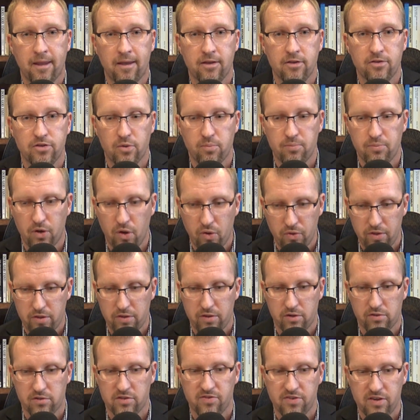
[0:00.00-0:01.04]
So both of
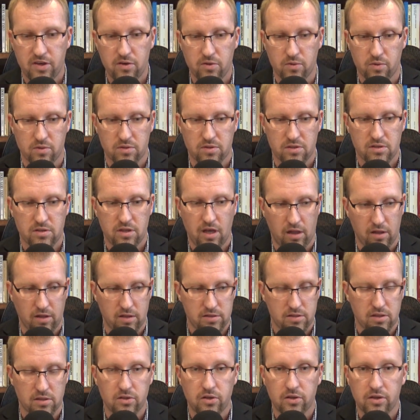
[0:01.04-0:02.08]
those views tell us
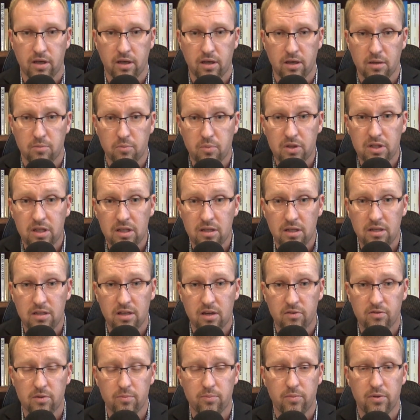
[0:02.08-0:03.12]
to look in completely
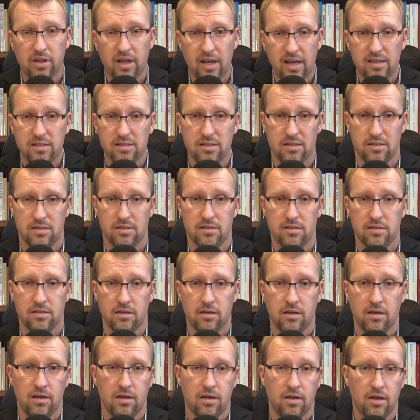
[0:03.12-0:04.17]
different places
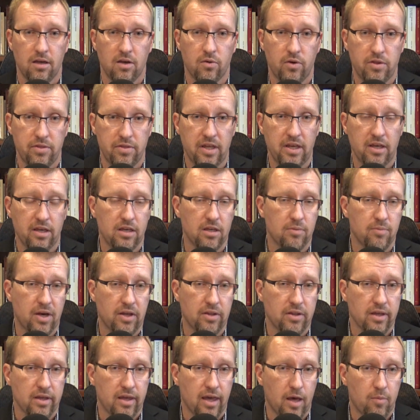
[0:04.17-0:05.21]
when thinking
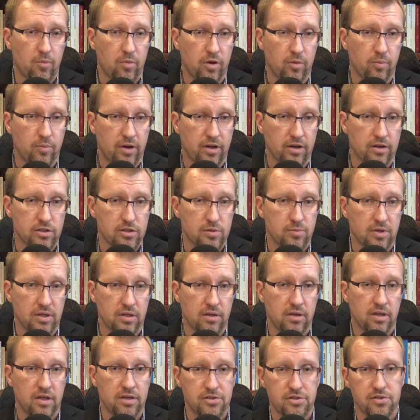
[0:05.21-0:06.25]
about the capital punishment
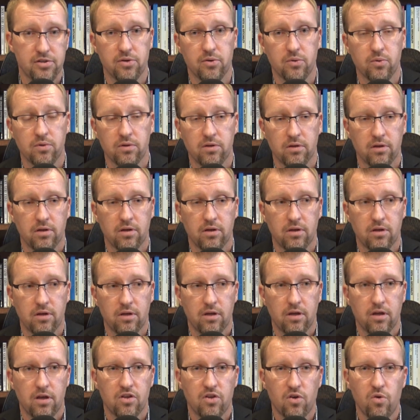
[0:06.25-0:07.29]
issue.
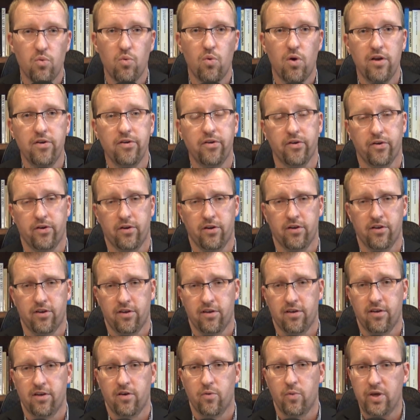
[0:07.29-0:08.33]
No wonder
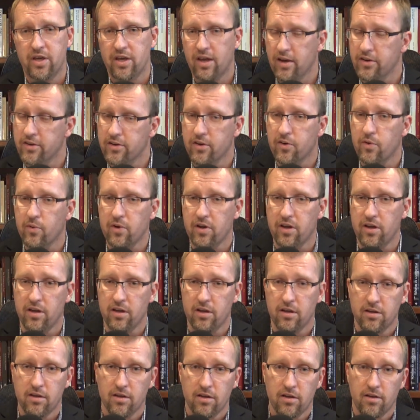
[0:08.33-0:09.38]
we can't
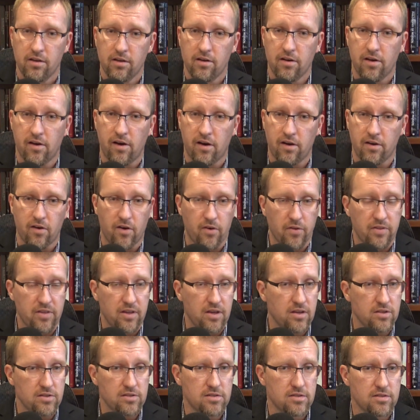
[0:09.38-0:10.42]
agree on all
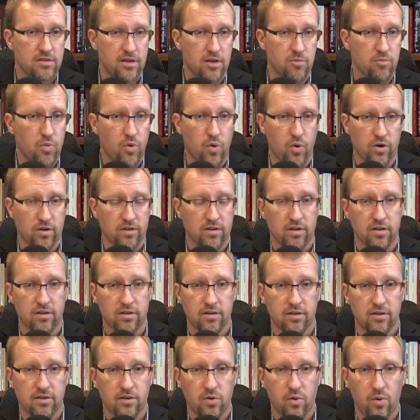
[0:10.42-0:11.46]
these
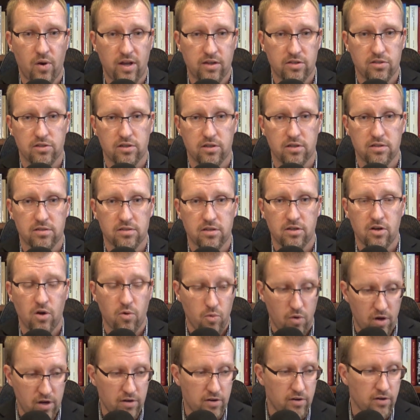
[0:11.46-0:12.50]
important questions. And no
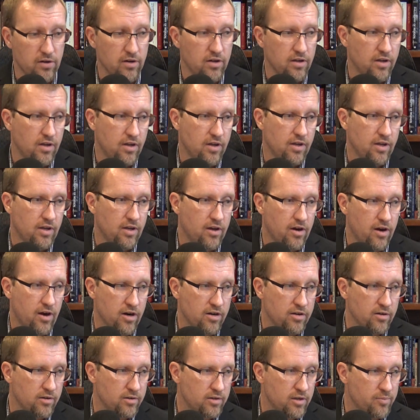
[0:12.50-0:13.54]
wonder
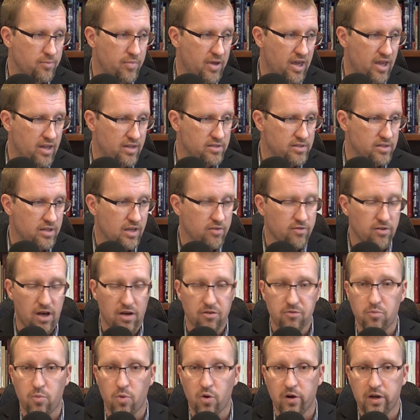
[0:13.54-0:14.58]
our debates give
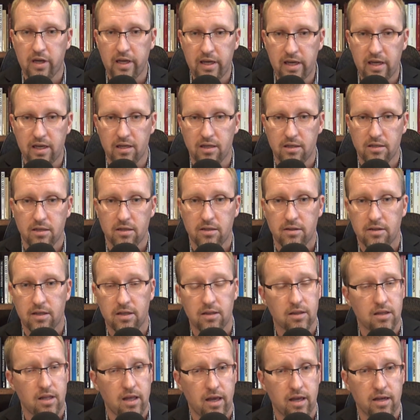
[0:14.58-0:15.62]
off more heat
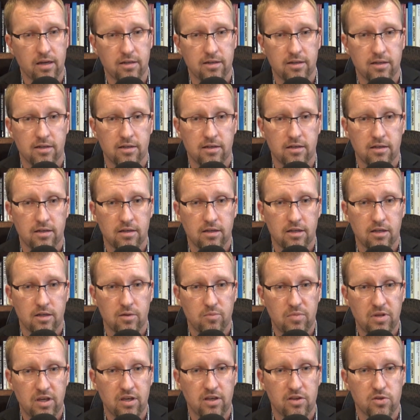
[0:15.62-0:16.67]
than light,
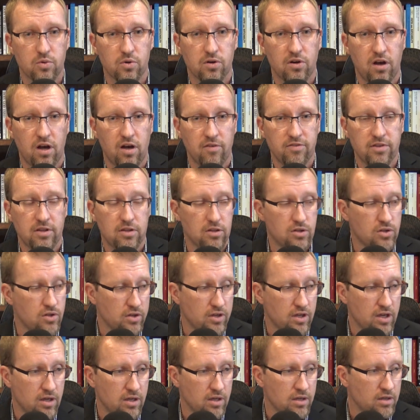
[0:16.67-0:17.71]
because we're often
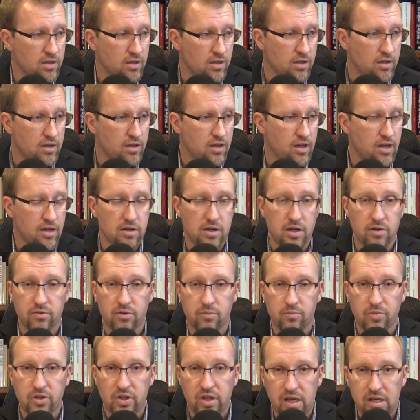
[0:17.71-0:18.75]
looking in
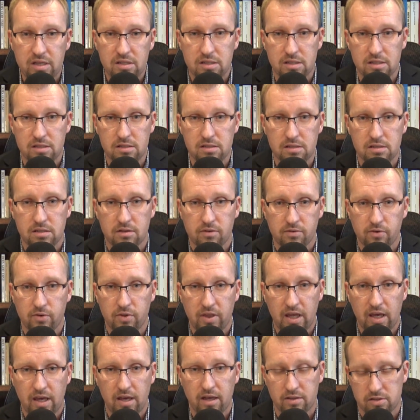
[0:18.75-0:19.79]
different places for
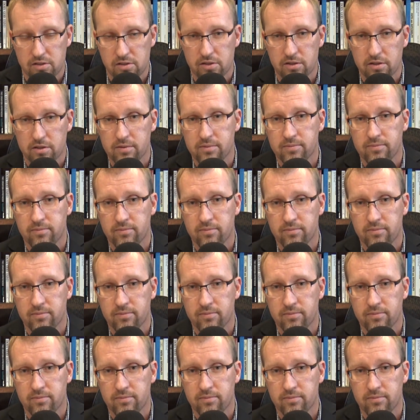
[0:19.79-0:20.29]
the answer.